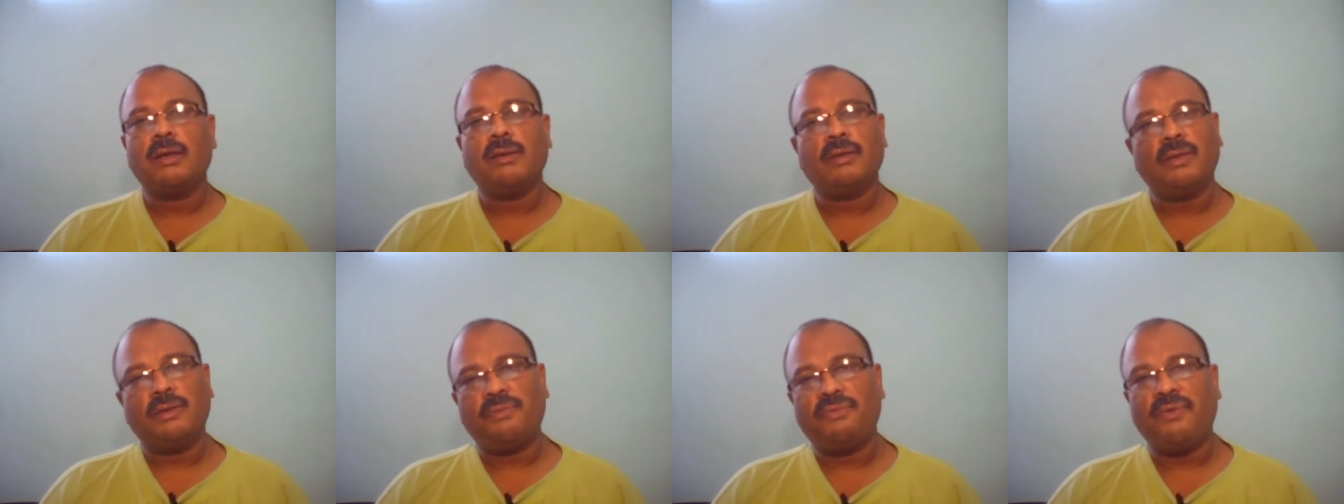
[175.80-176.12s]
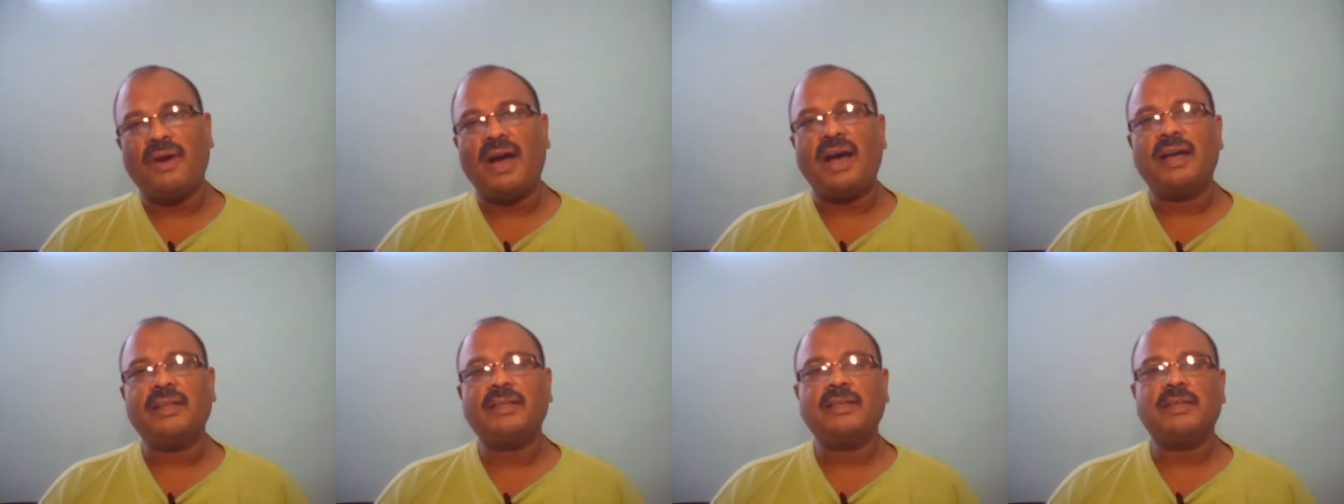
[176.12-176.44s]
the
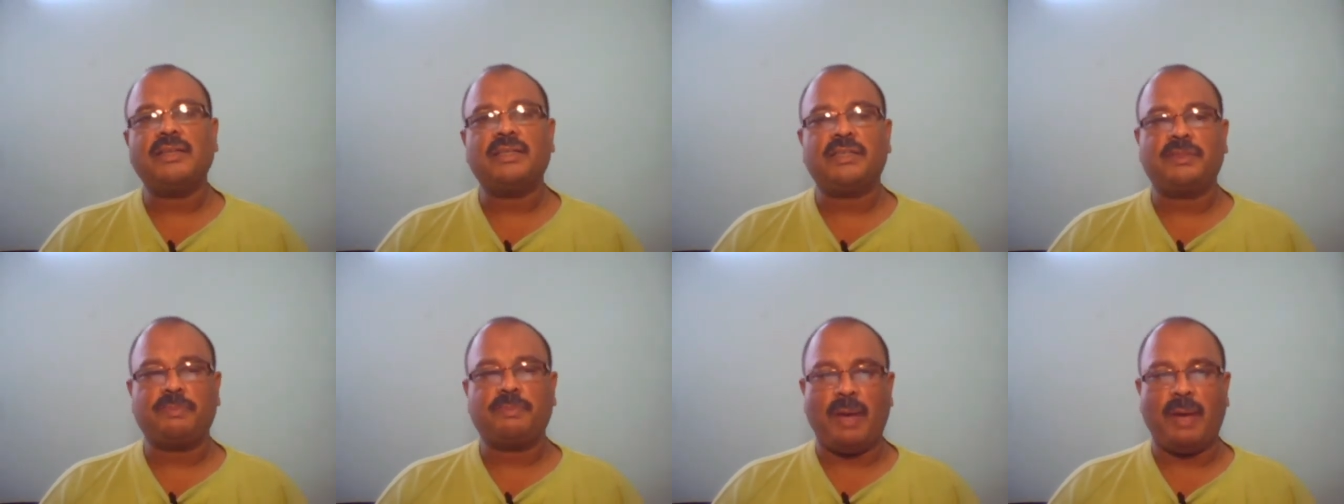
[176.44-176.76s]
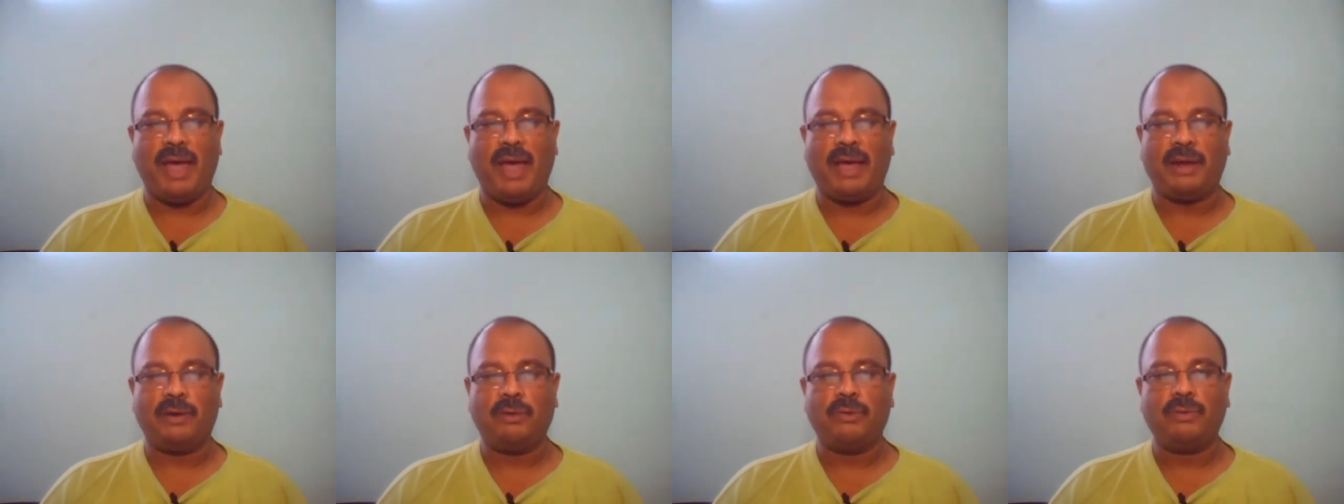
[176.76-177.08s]
father
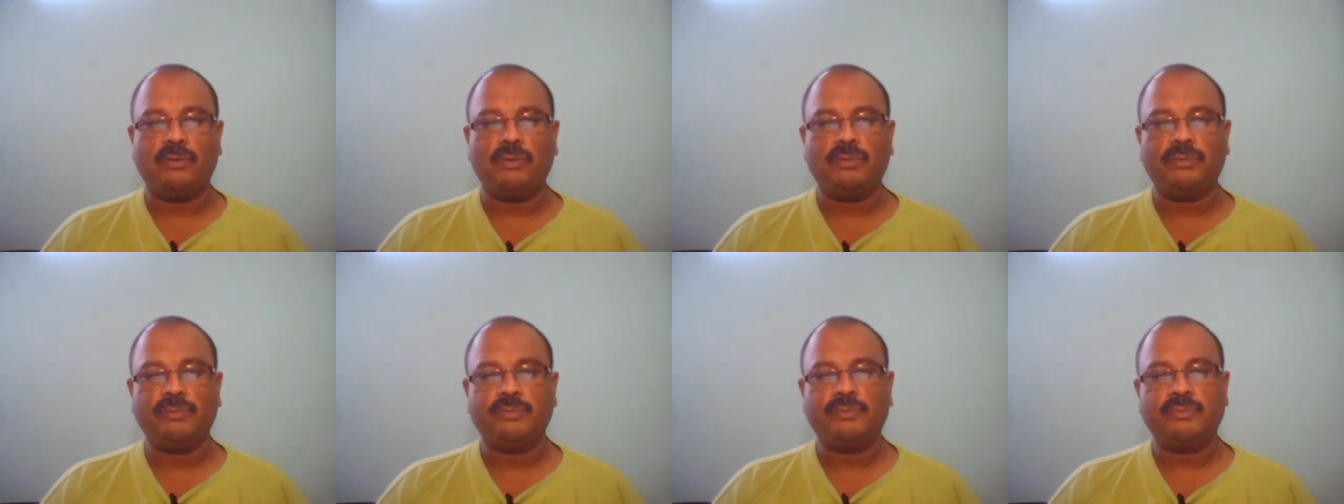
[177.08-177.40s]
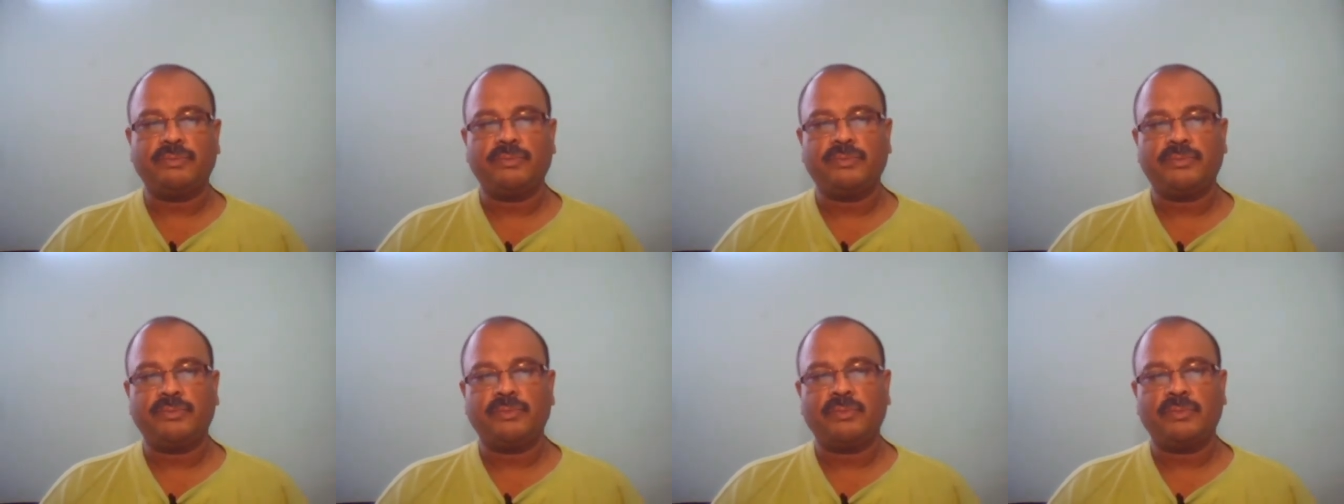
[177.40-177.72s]
sparrow
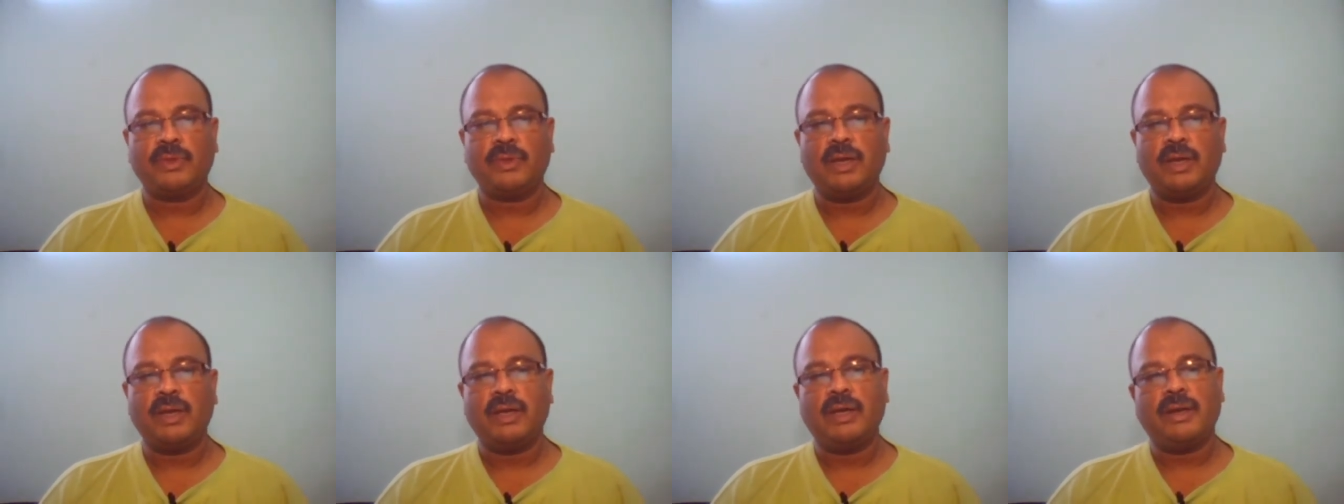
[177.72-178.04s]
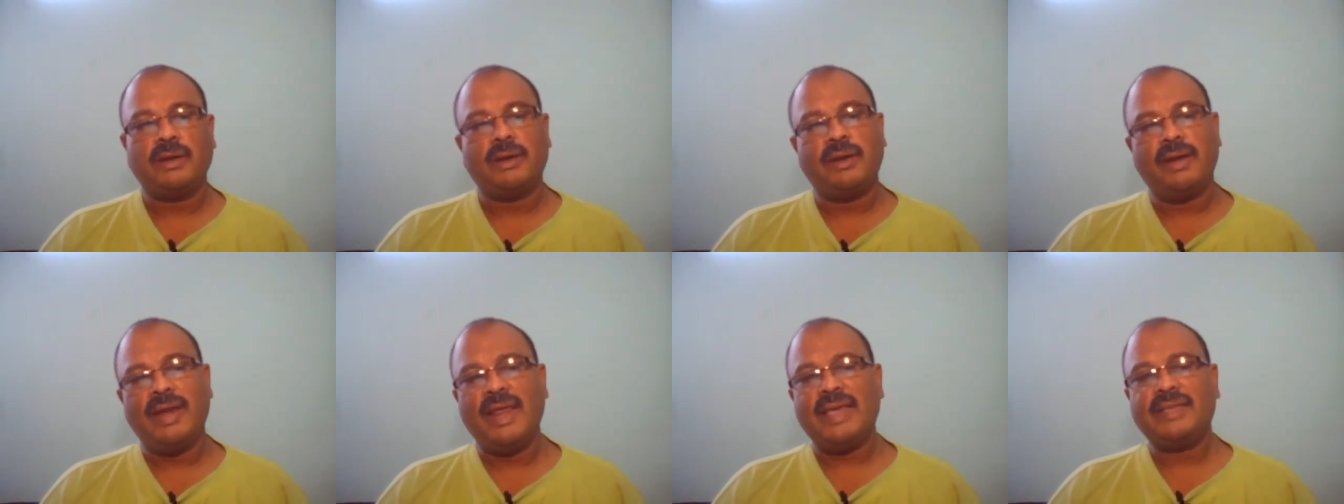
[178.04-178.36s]

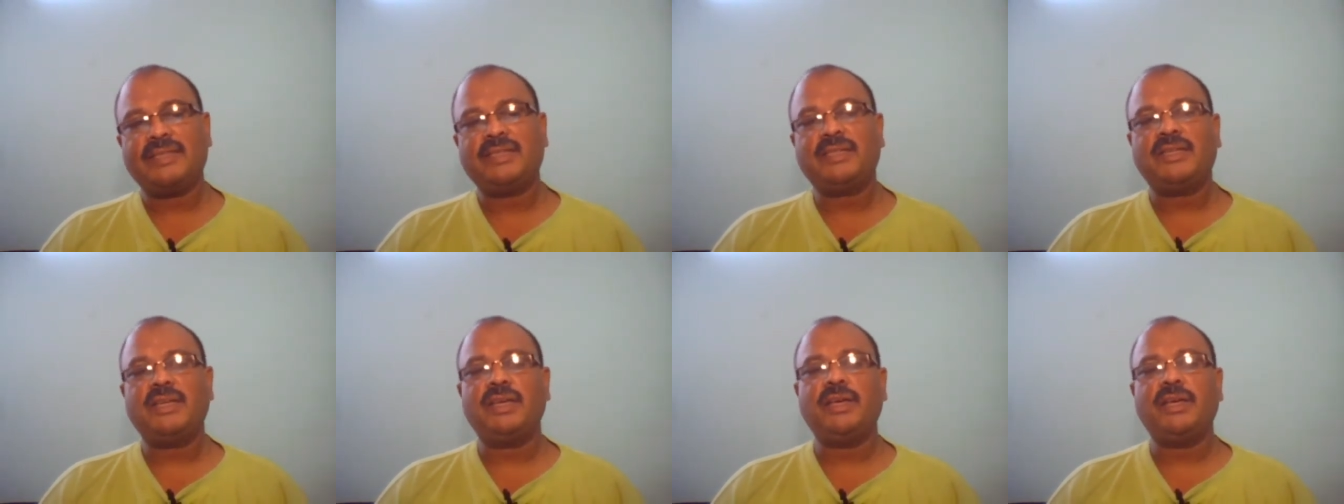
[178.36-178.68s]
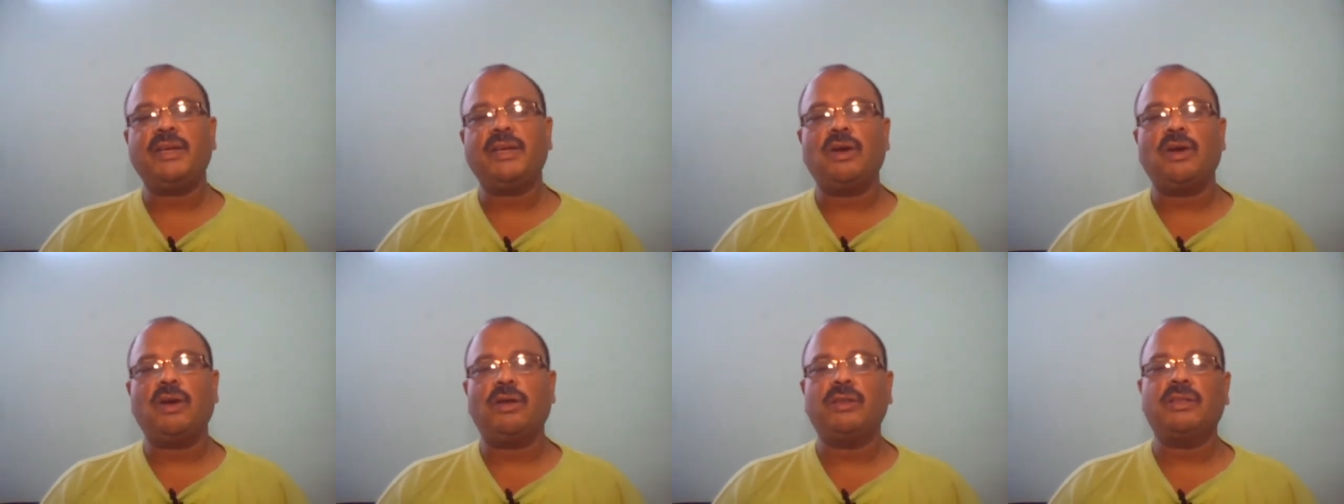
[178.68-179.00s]

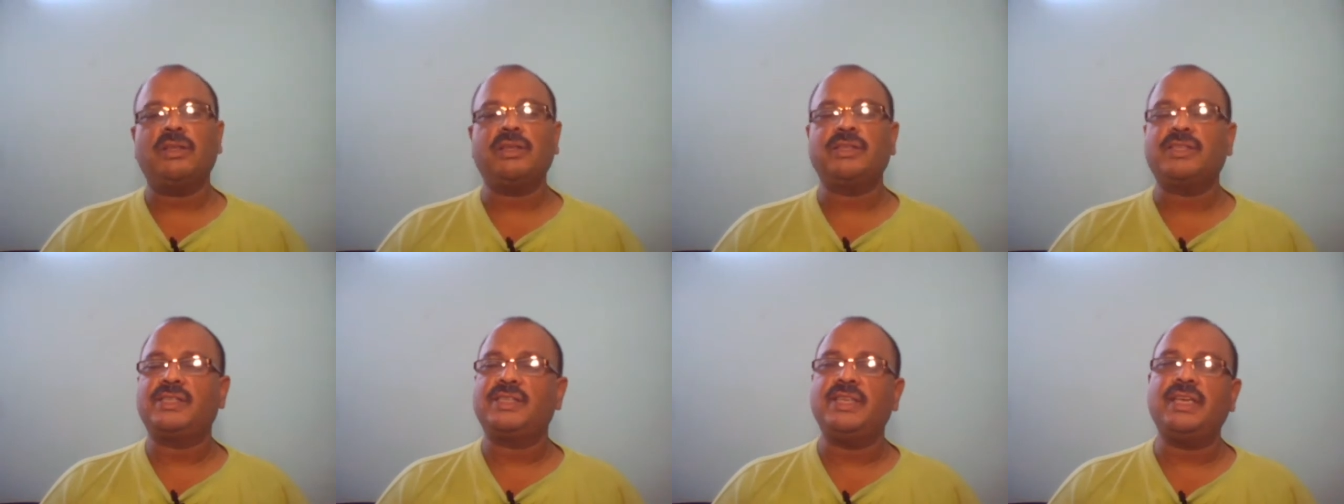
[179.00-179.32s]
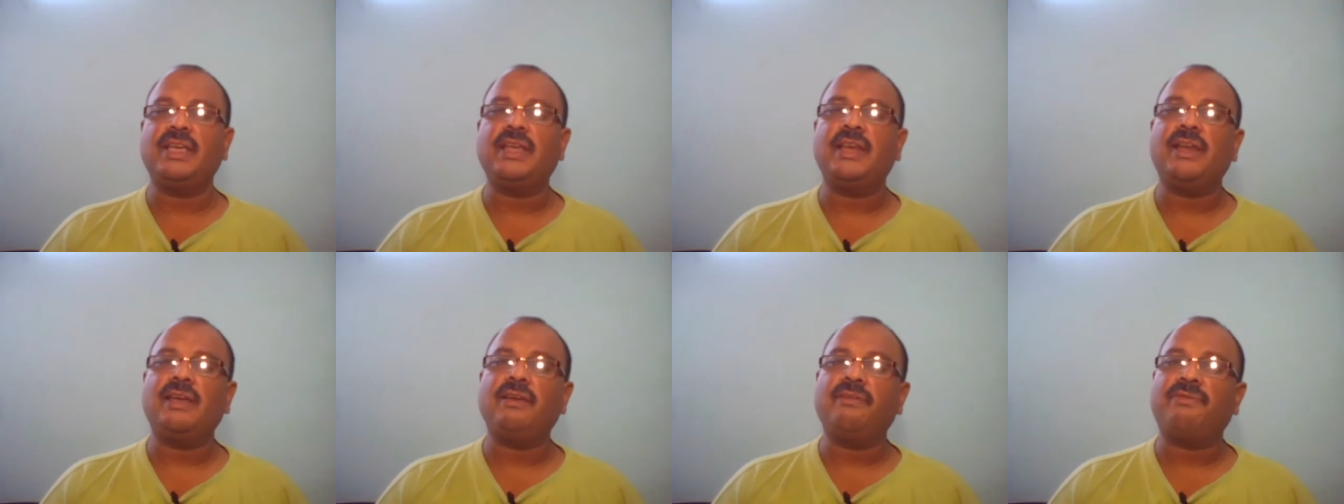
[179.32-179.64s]
nesting on the
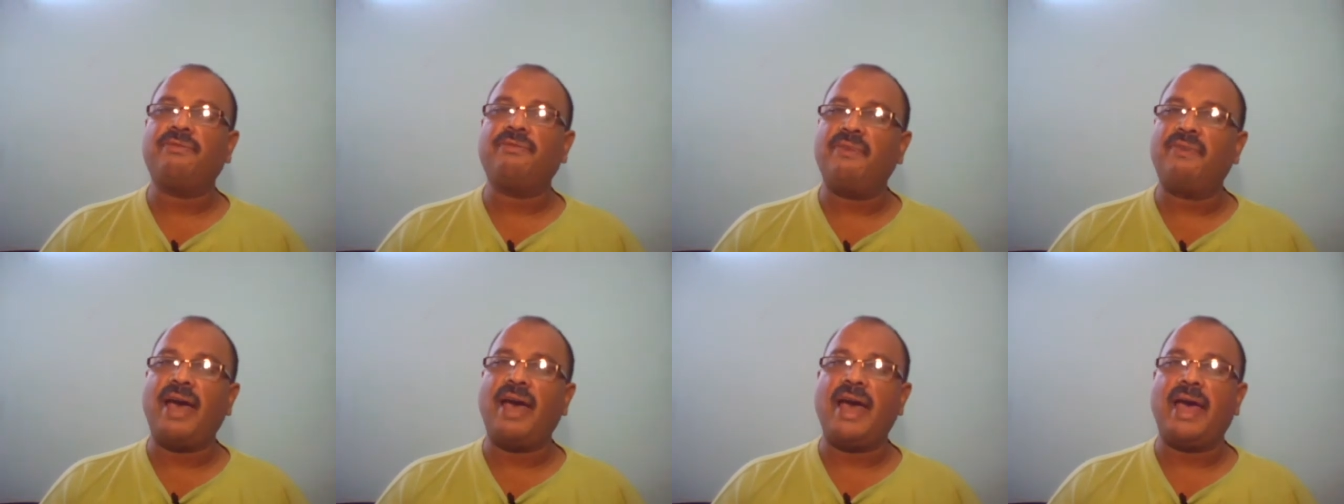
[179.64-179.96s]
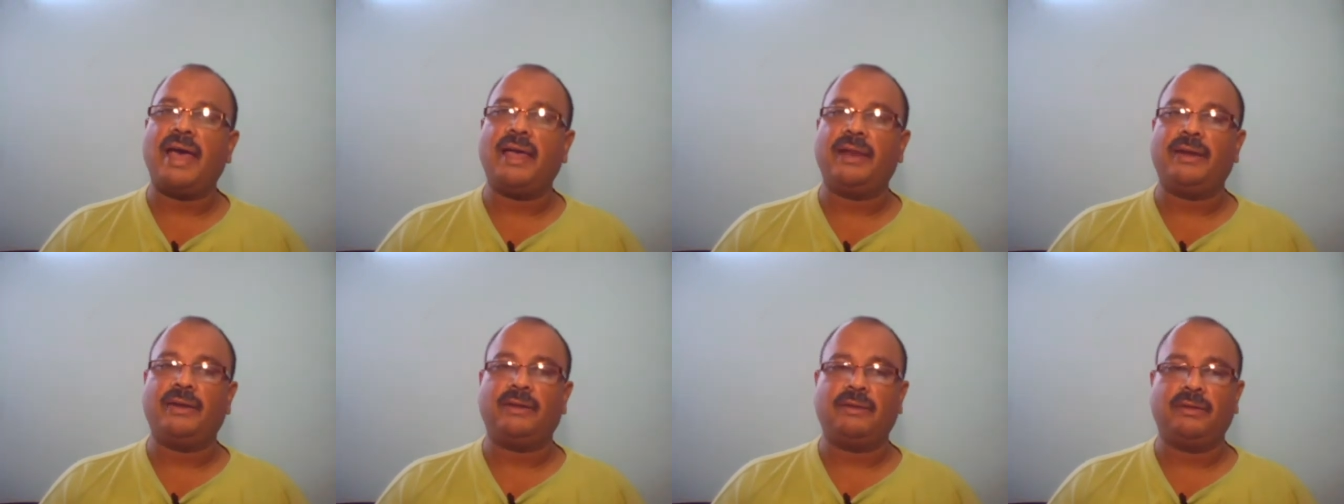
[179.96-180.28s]
ceiling
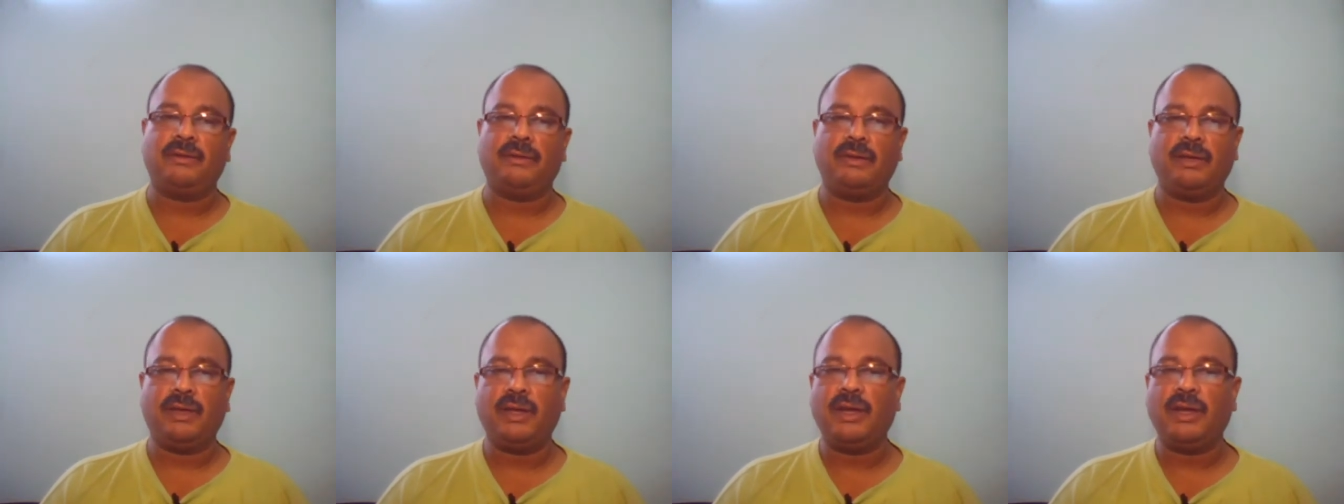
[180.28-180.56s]
fan